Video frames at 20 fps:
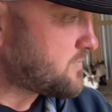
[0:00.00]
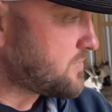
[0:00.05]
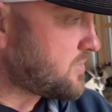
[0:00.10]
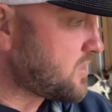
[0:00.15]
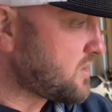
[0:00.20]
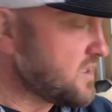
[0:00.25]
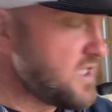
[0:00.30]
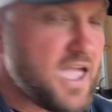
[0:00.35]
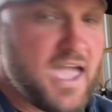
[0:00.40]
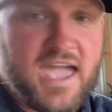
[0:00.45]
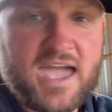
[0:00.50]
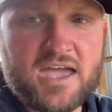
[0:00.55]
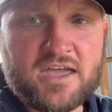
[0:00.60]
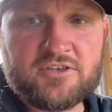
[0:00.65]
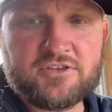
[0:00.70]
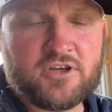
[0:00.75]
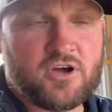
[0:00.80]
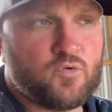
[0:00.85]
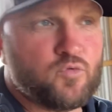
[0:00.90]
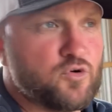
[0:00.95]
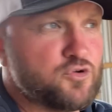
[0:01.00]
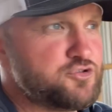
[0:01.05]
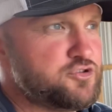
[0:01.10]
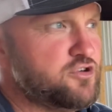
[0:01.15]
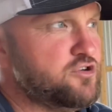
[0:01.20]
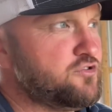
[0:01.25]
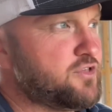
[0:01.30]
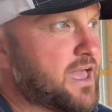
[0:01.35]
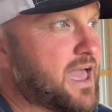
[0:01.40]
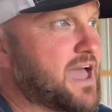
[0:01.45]
And we'll
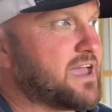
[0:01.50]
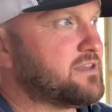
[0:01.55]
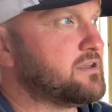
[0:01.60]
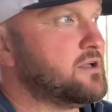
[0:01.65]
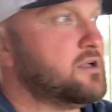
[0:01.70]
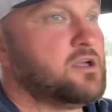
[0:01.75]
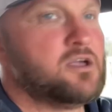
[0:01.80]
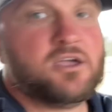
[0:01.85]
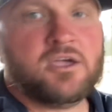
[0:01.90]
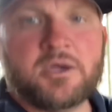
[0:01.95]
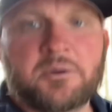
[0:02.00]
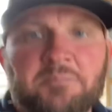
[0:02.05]
do that. But